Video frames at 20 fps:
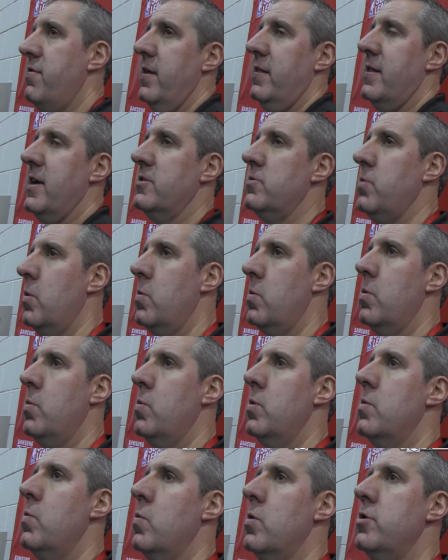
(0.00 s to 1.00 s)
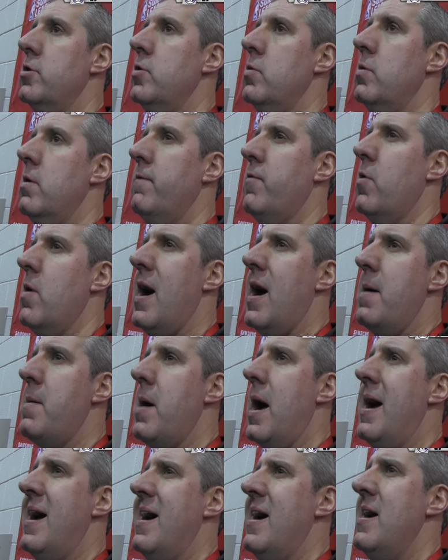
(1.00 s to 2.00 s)
think that's what we're doing it for.
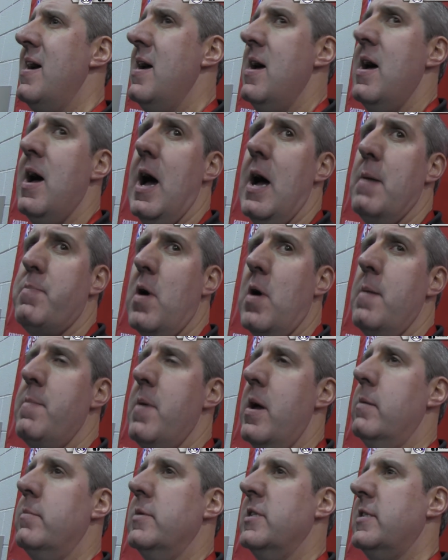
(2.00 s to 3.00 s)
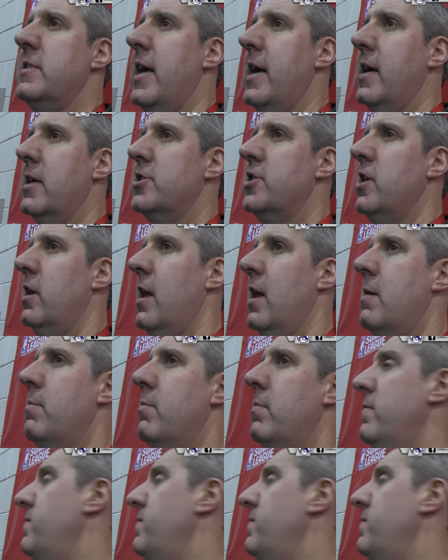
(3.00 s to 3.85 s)
I probably made a mistake. I should have let him